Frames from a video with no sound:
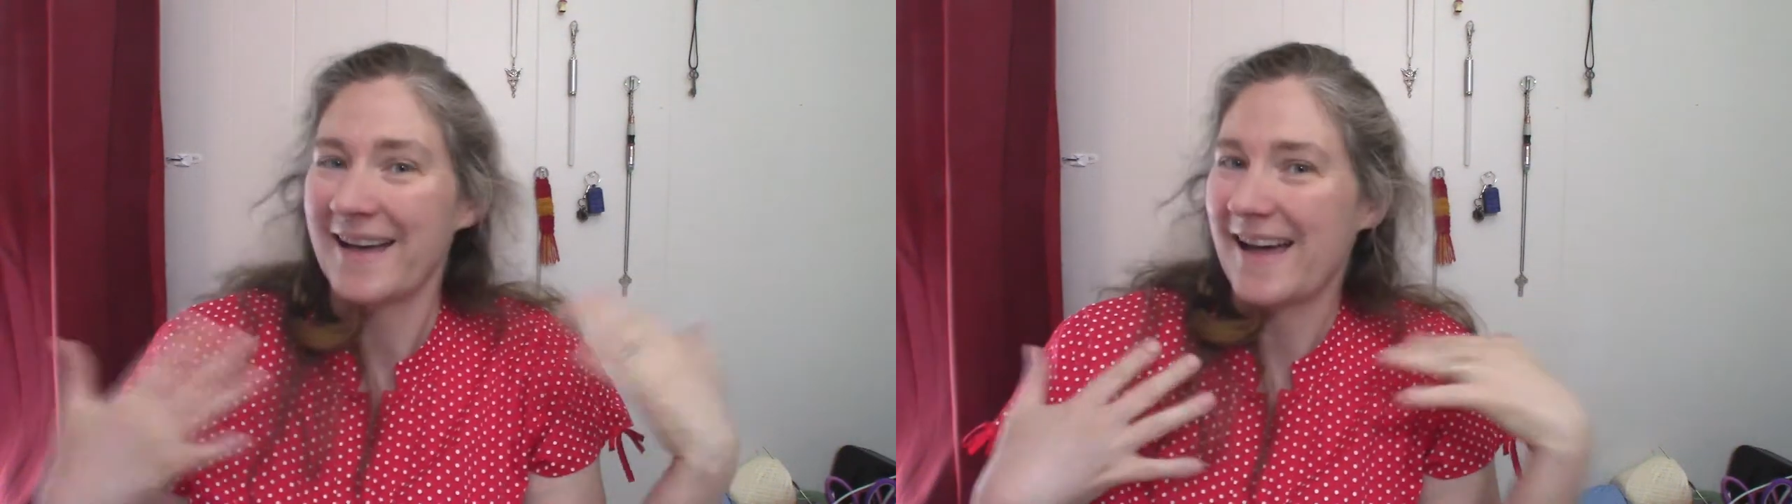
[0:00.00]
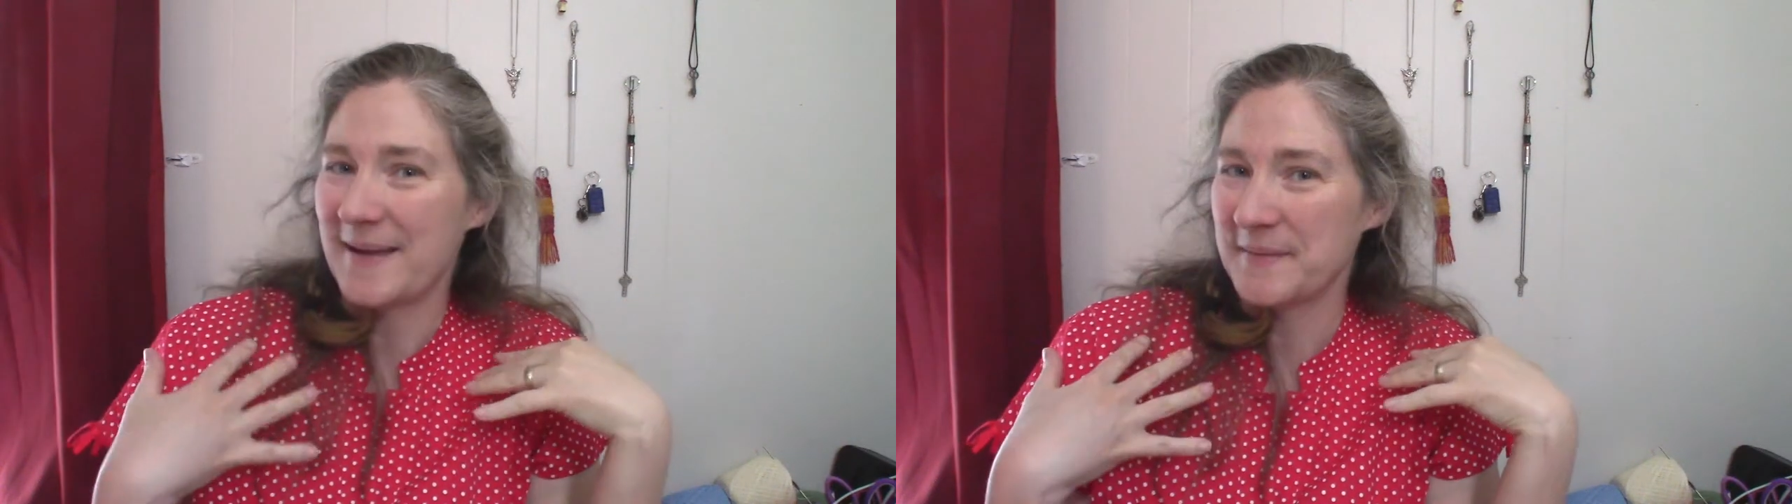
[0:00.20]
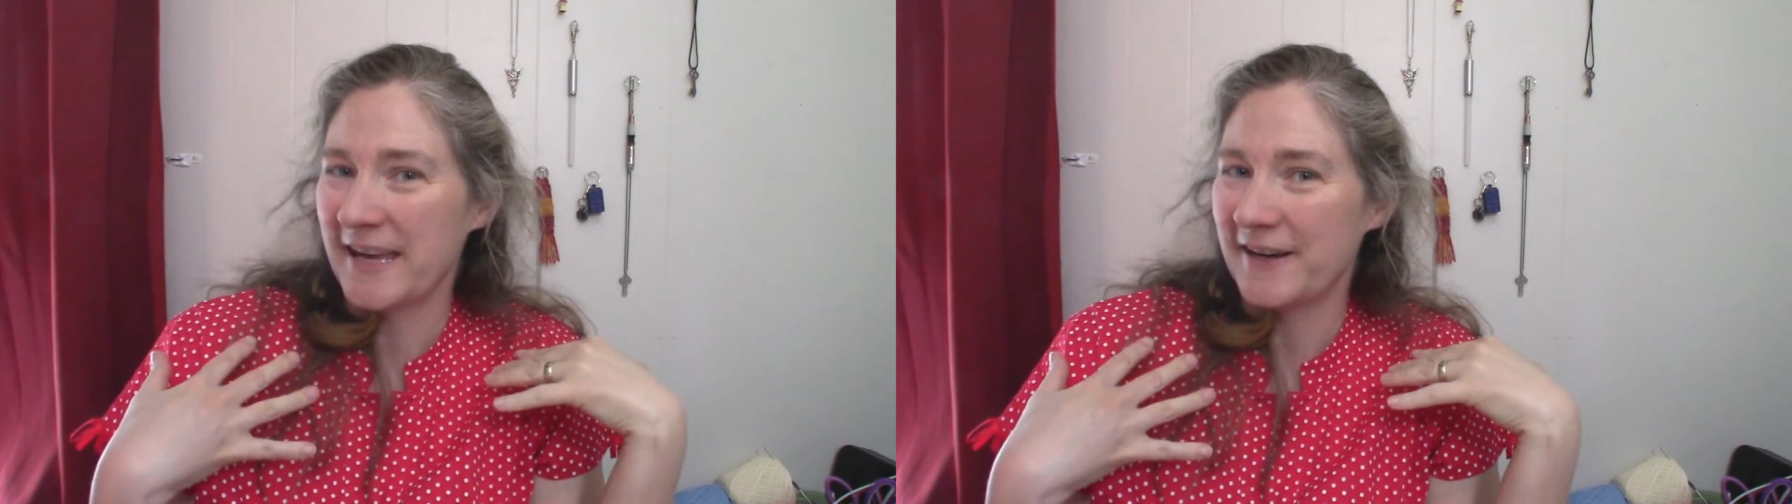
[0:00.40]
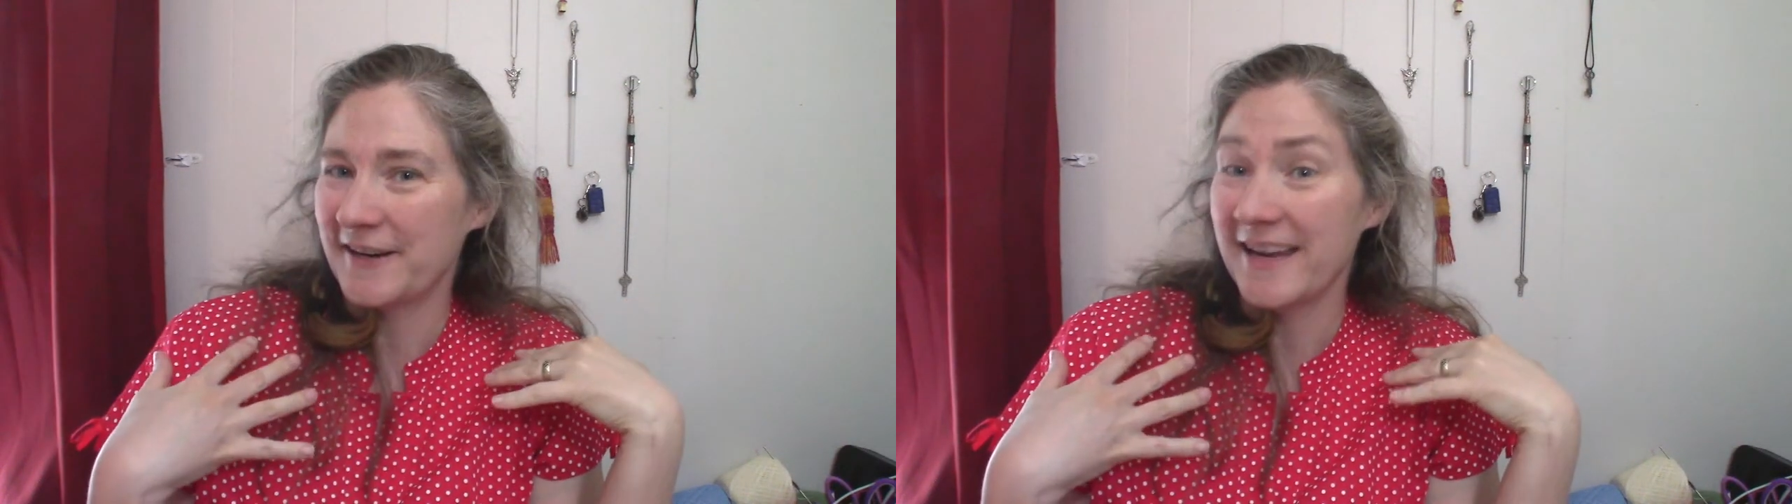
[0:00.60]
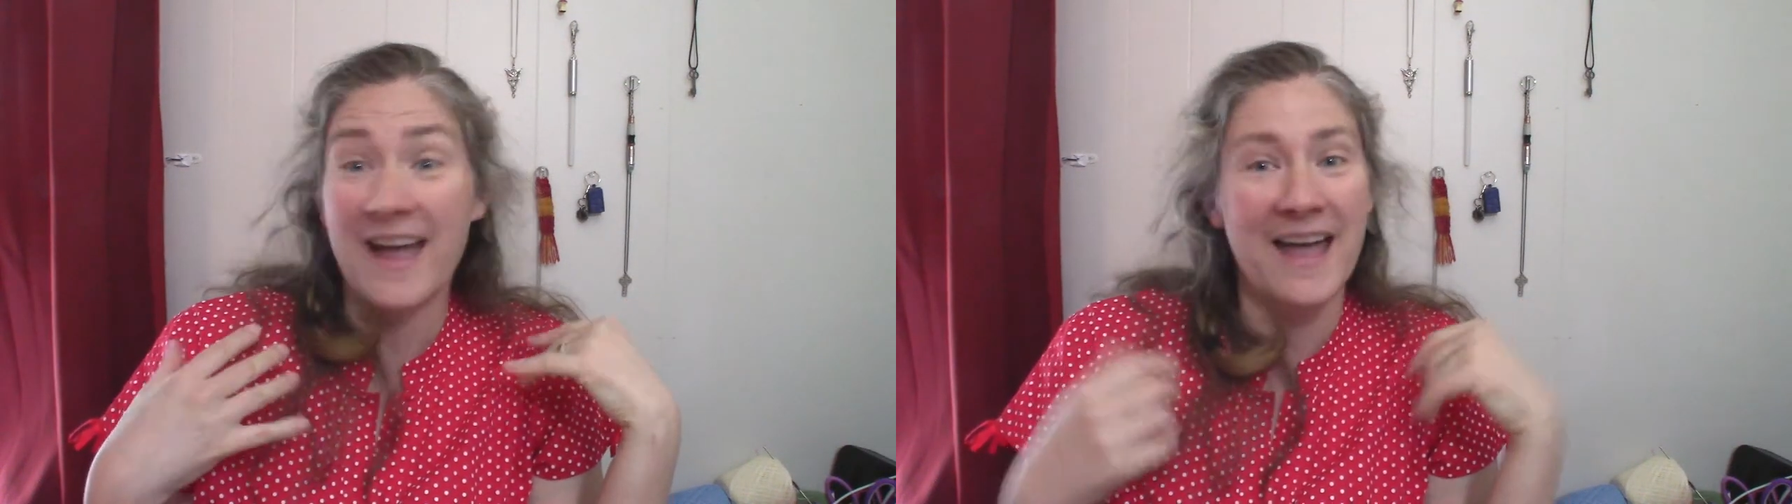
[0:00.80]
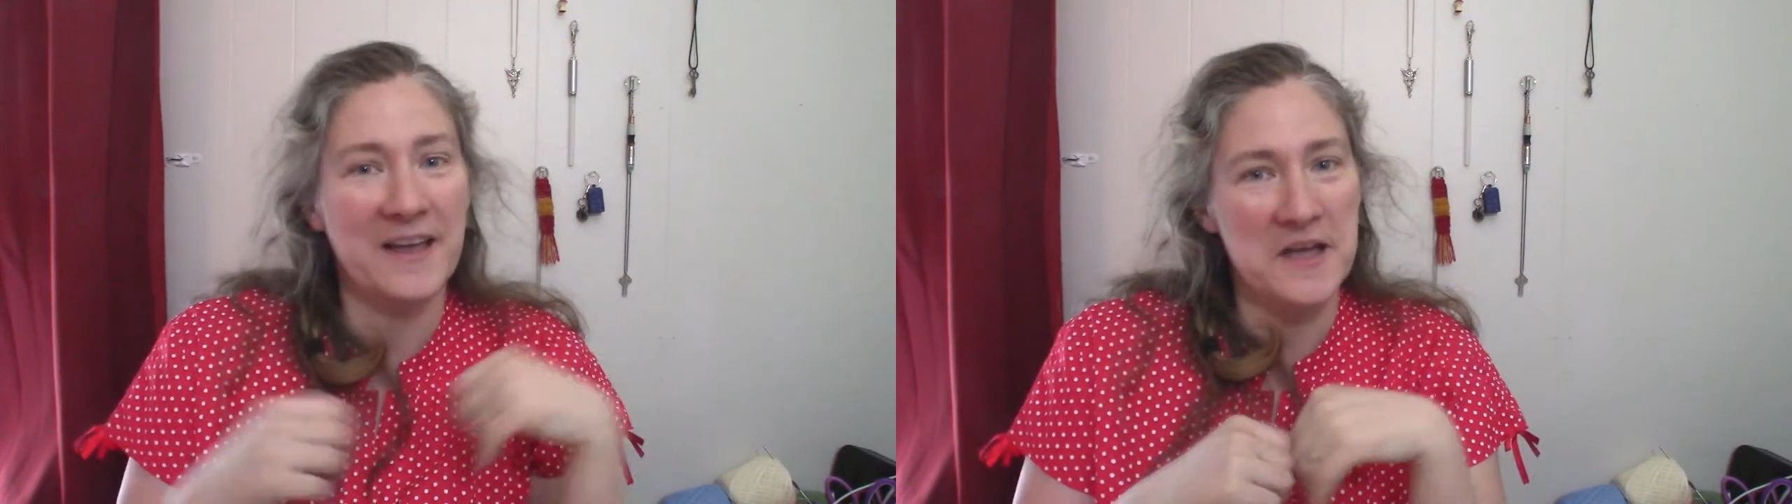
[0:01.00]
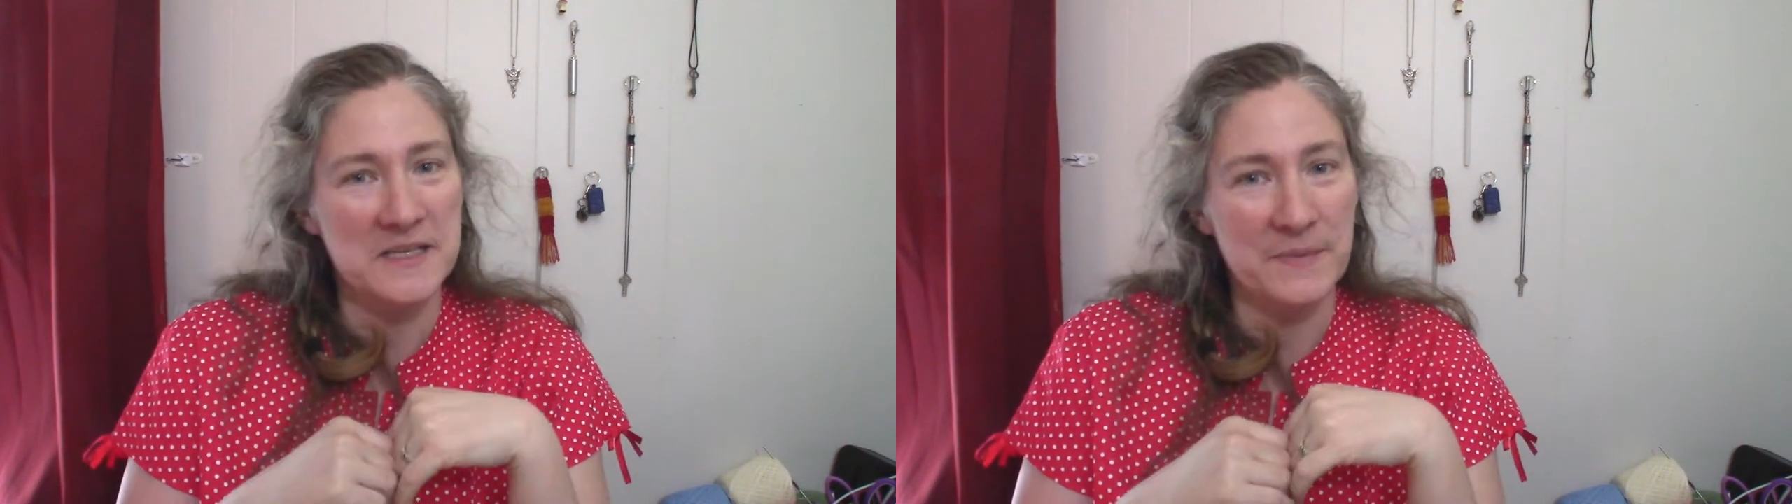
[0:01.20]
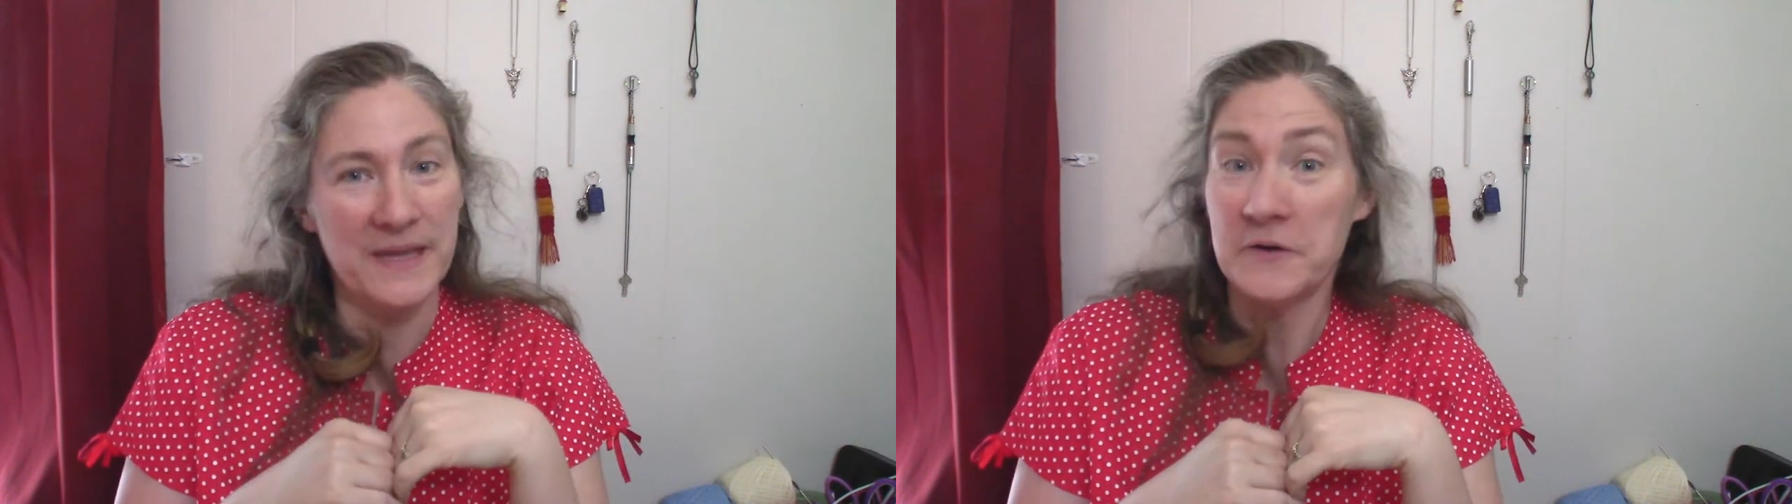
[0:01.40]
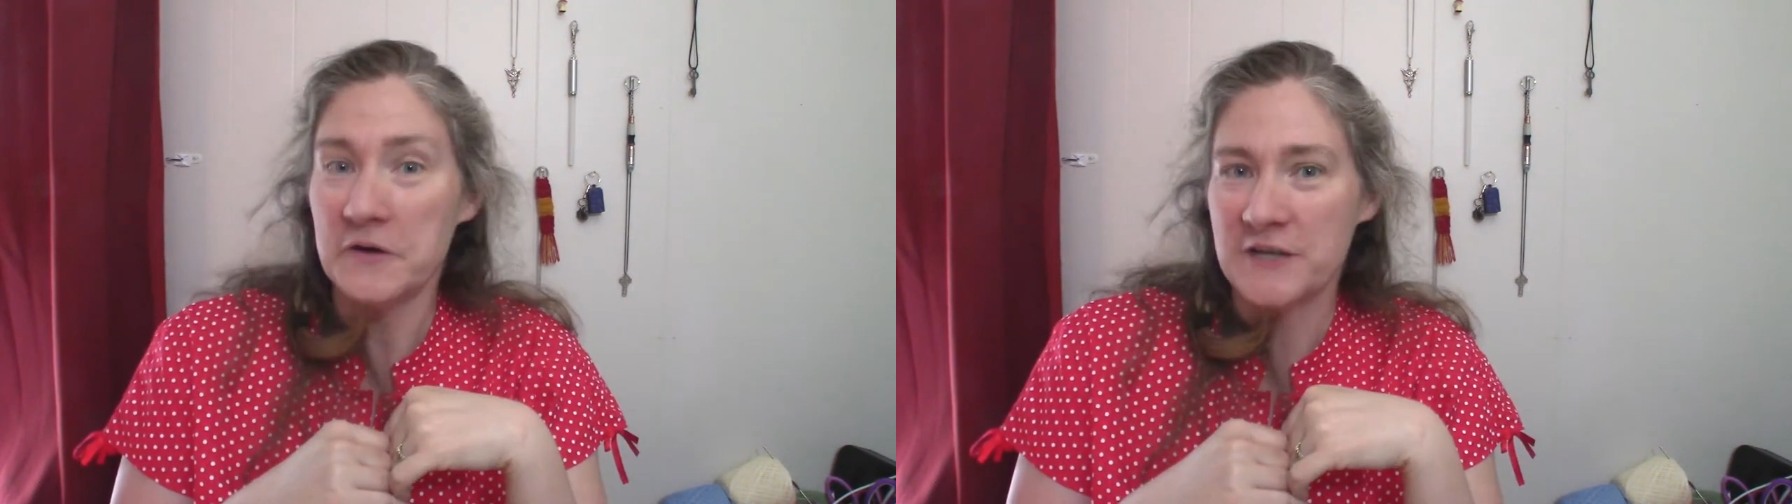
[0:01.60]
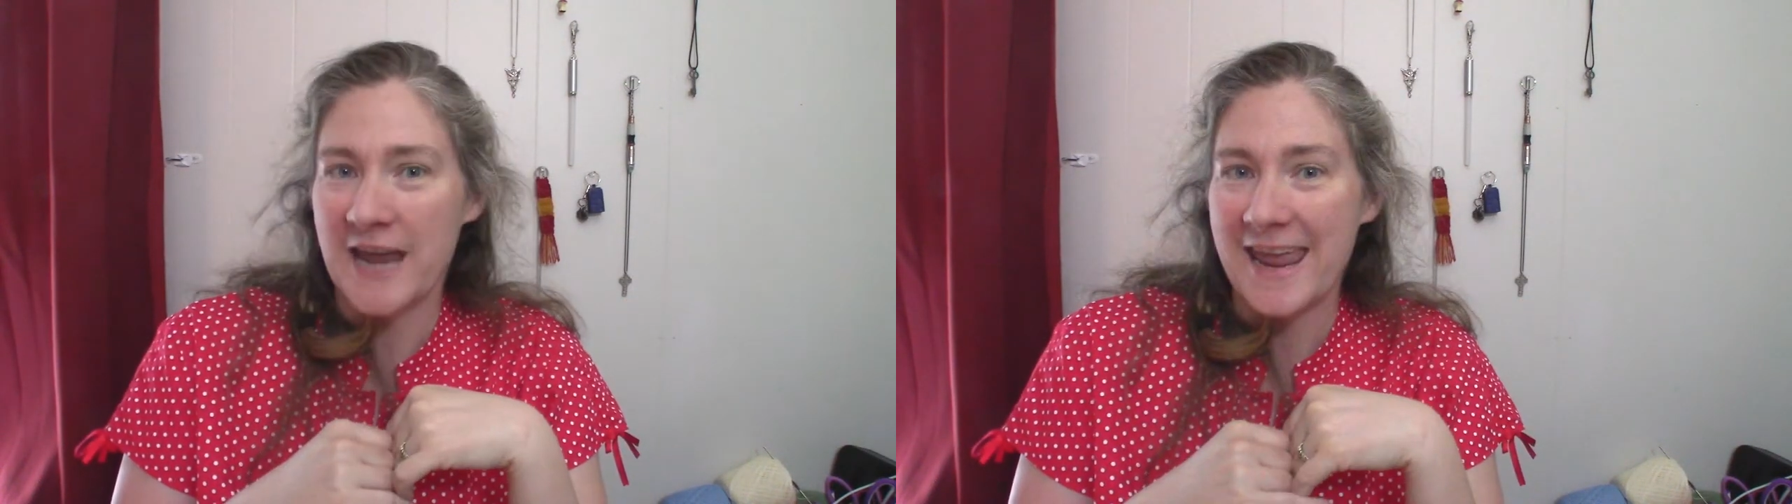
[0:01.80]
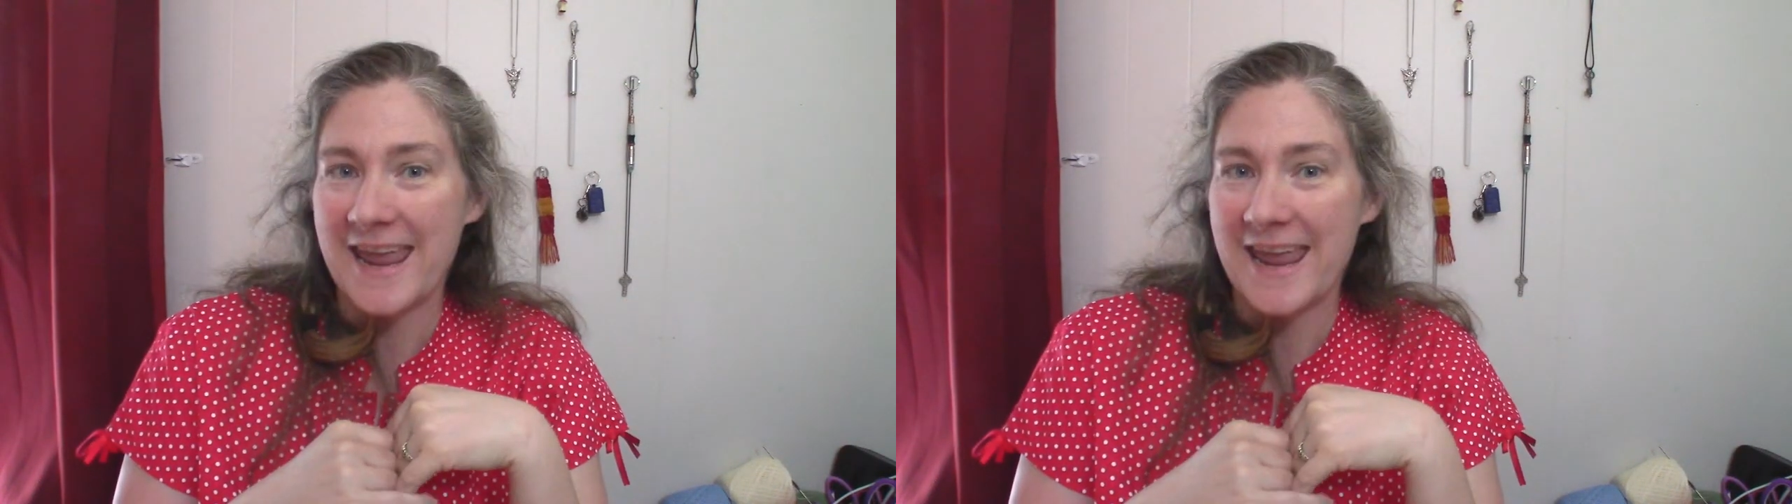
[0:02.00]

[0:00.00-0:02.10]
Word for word: I'm Carrie, I cosplay, crochet,